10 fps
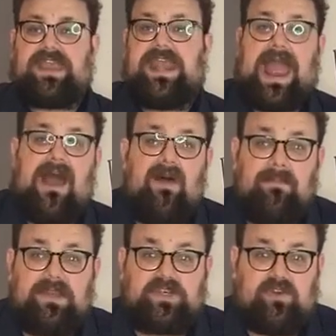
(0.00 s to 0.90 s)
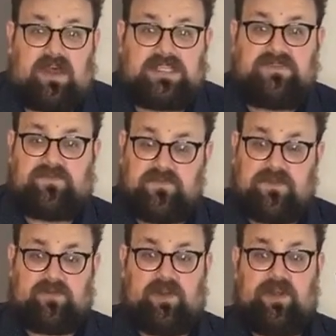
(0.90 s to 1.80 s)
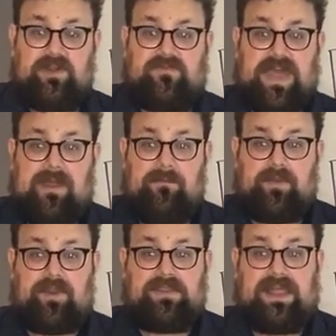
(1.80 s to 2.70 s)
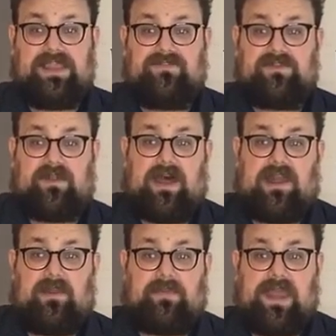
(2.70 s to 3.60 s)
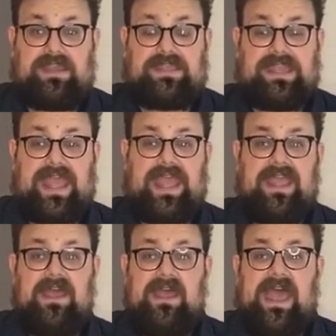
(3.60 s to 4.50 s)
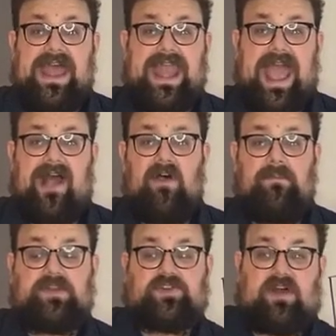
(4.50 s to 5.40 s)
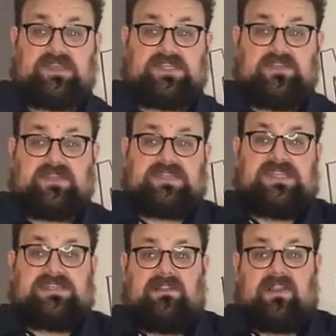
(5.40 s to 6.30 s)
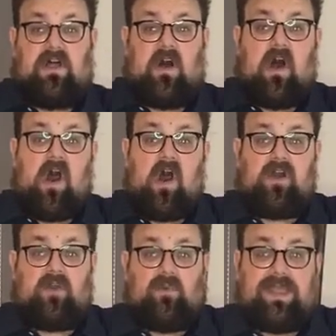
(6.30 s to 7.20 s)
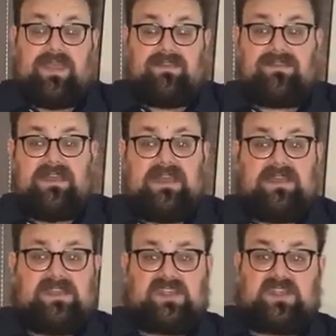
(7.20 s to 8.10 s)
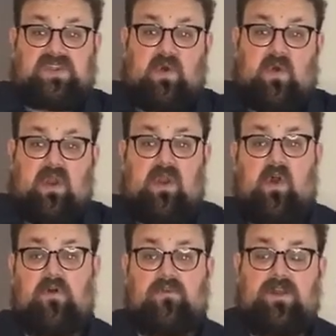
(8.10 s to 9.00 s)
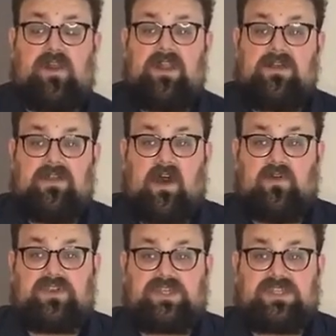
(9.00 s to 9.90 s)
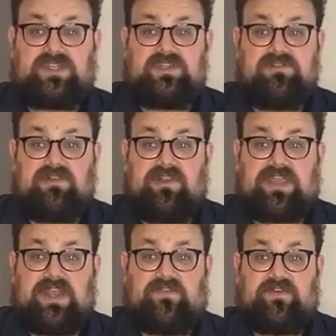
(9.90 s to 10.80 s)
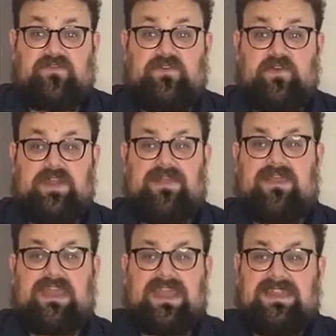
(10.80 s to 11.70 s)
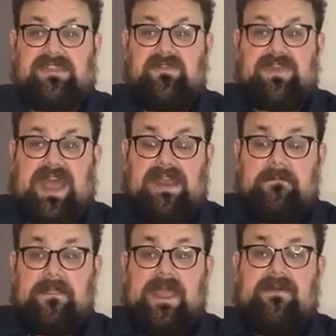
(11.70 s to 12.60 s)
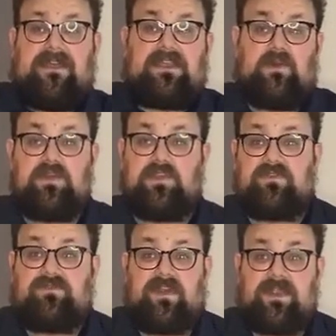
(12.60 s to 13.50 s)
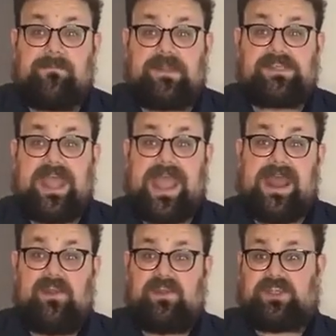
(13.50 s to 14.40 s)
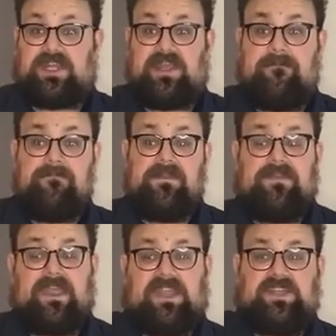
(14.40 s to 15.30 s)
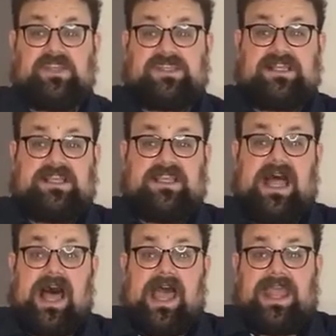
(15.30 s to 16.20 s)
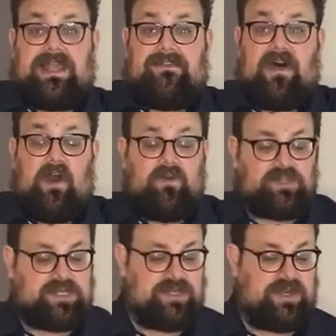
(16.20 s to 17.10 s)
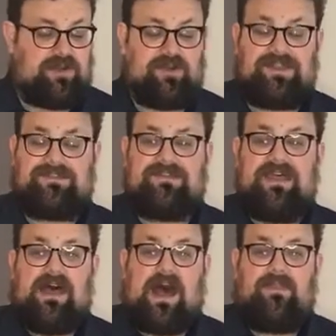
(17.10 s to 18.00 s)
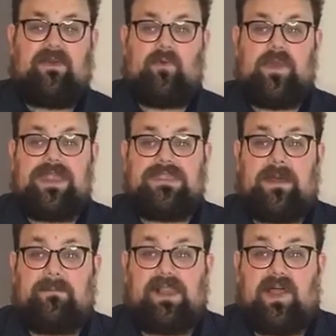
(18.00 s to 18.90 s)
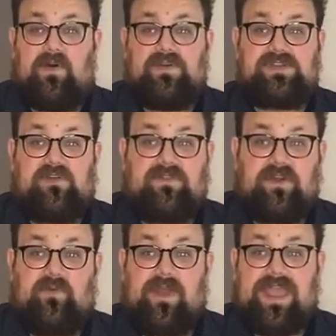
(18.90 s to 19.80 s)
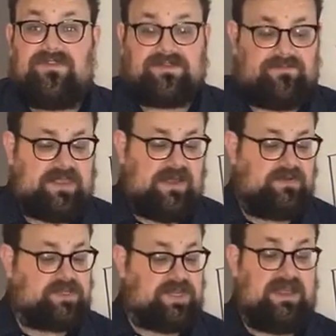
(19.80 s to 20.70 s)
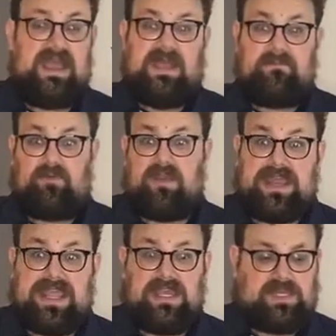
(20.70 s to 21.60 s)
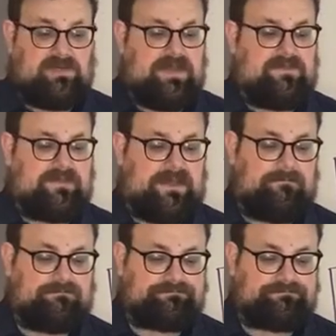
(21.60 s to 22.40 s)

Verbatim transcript: an albatross, if you've ever heard of that bird that lives around on our planet today. An albatross uses its long wings to soar over the oceans too, looking for food. And they can do that, and they don't use very much energy. They can just glide on the ocean currents, on the wind that blows over the waves waves of the ocean. Pretty interesting.